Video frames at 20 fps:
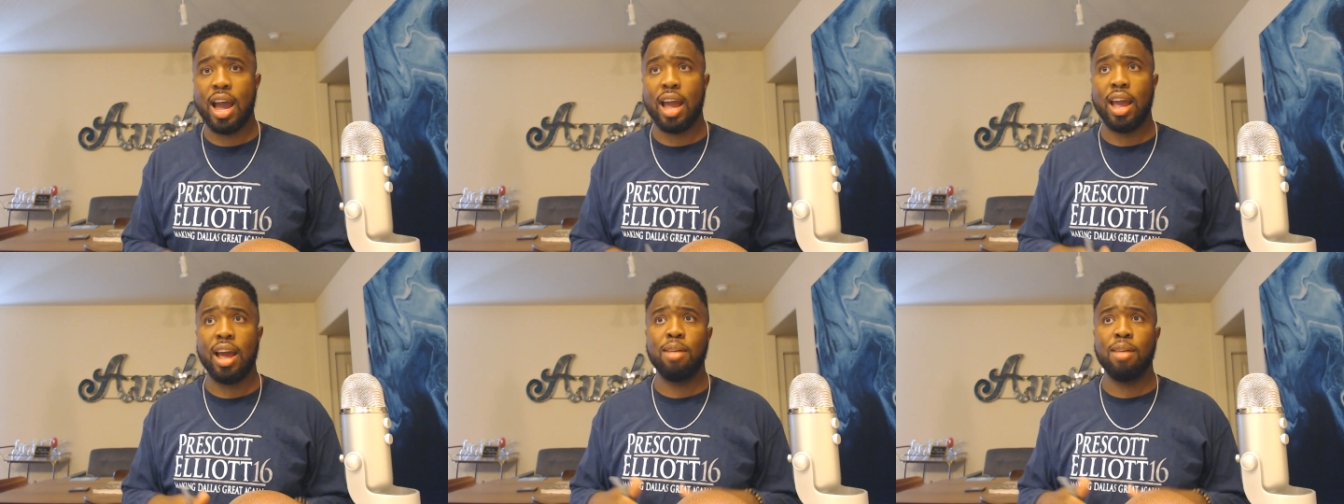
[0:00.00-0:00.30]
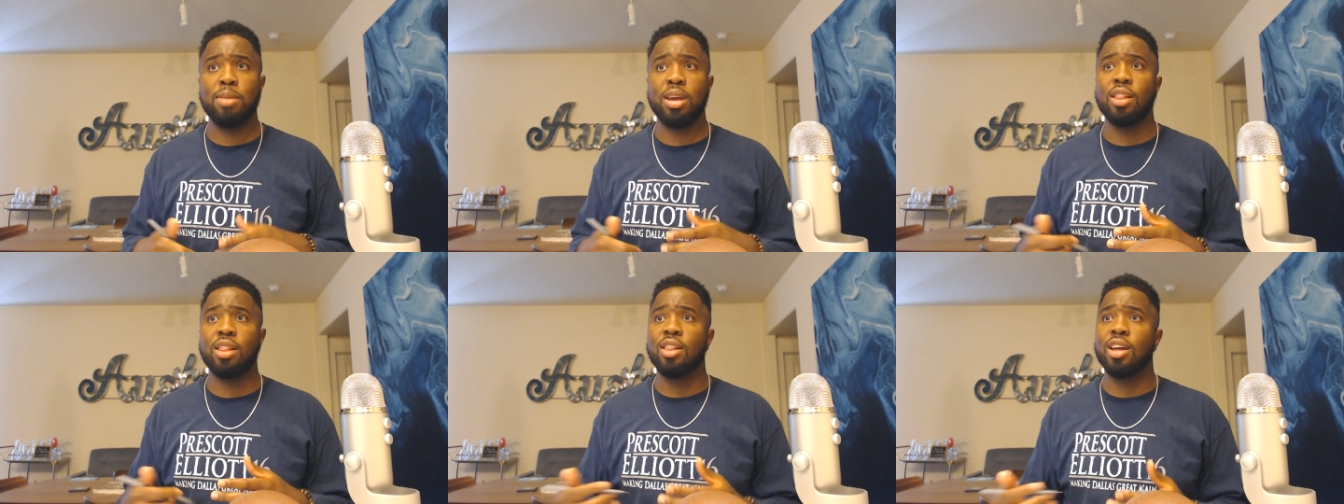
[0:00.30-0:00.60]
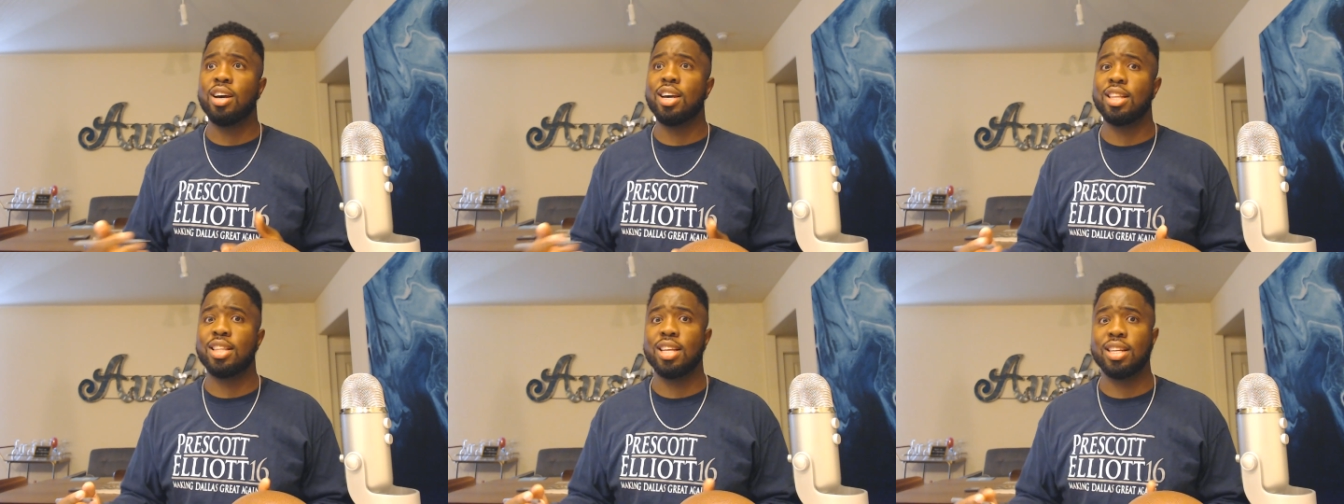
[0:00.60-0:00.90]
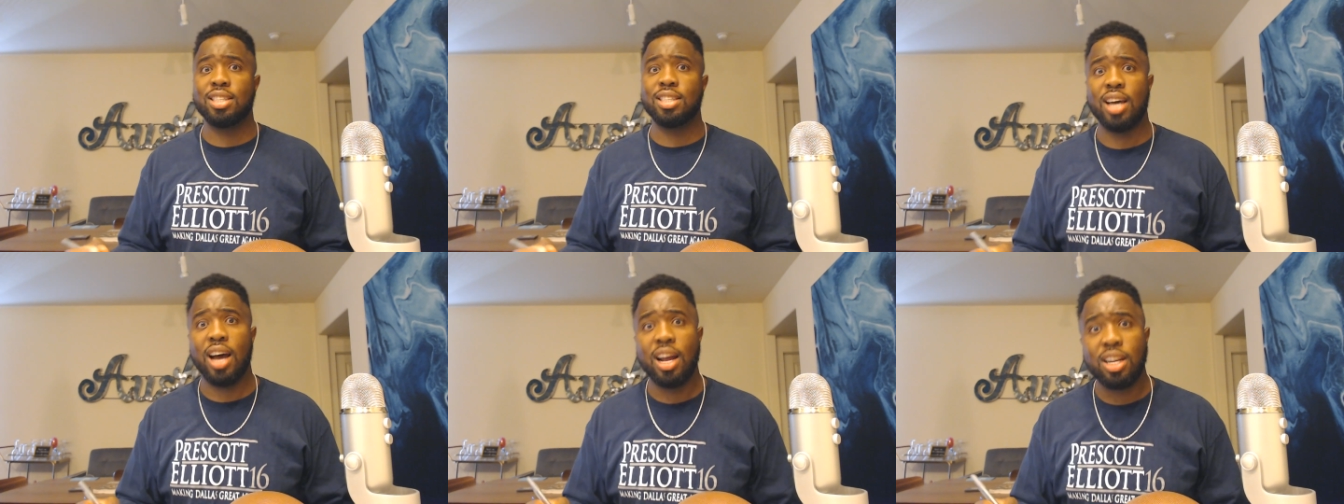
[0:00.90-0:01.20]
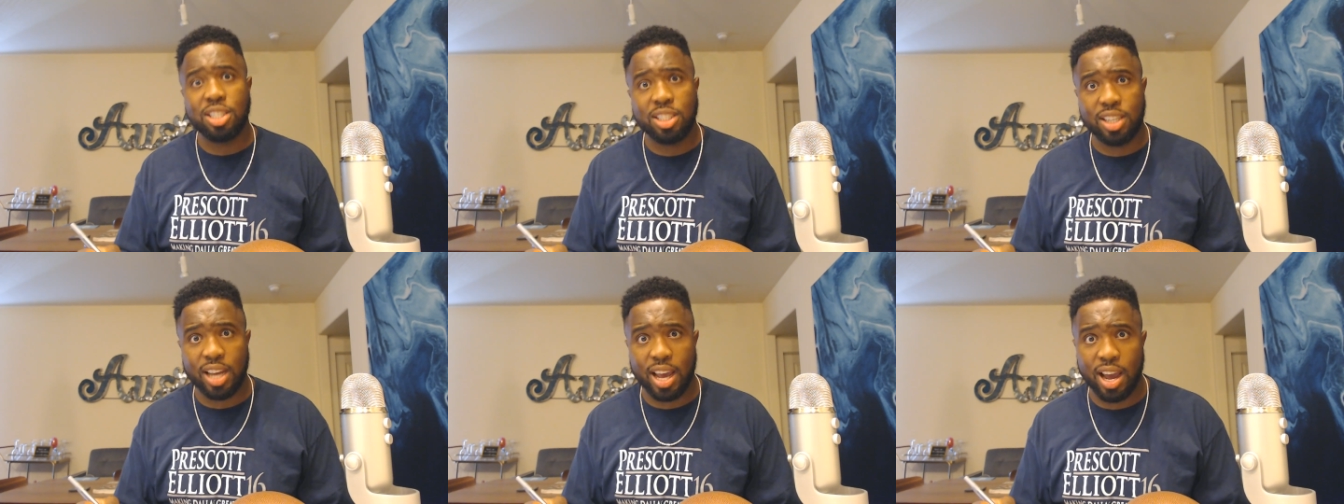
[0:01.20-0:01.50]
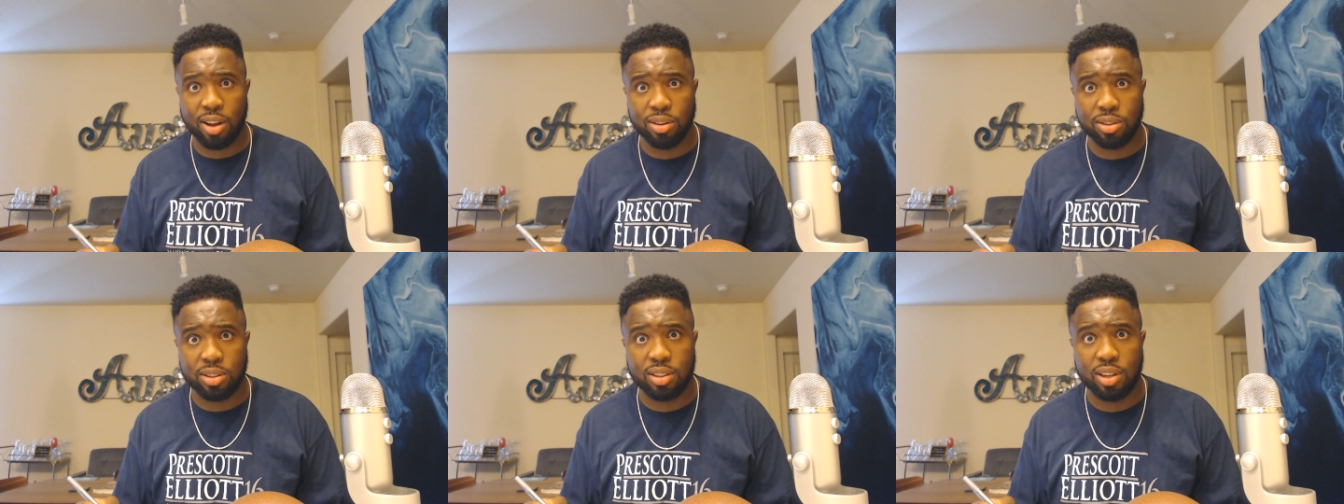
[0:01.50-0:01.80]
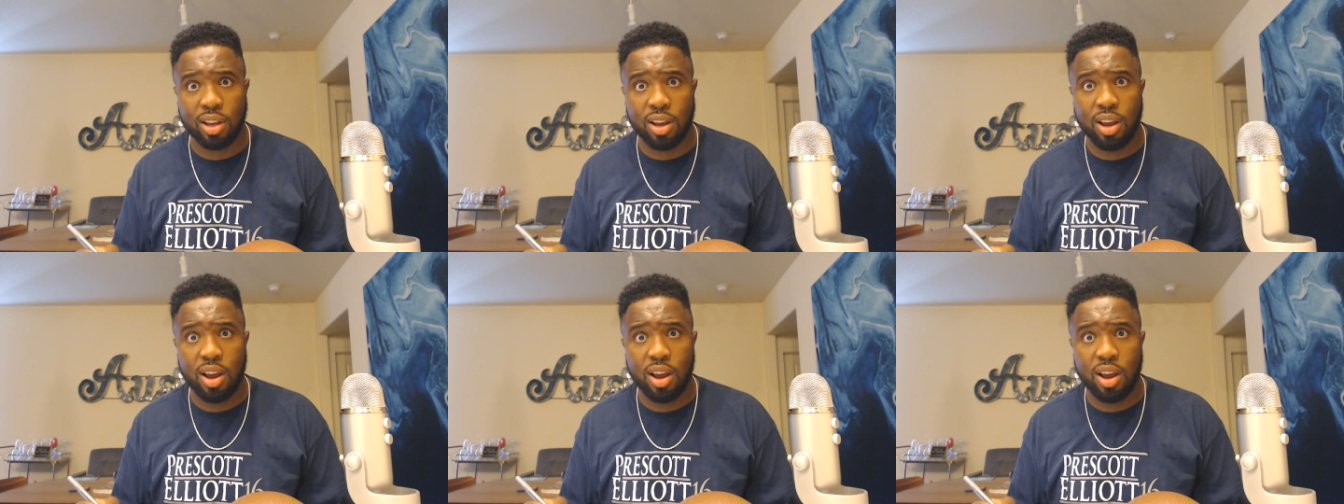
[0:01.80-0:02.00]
I mean, look at the touchdowns,